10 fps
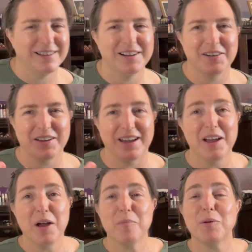Okay,
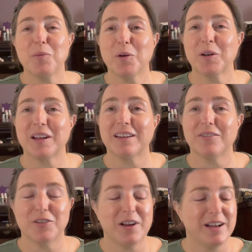but warning,
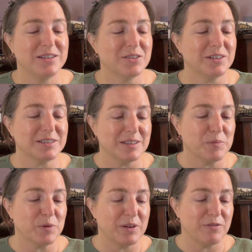if your hands are all
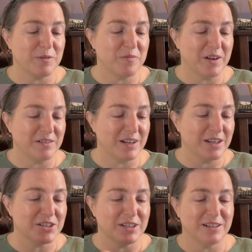slippery from
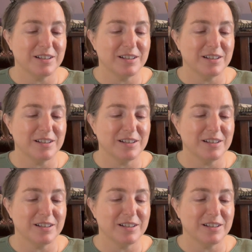foundation,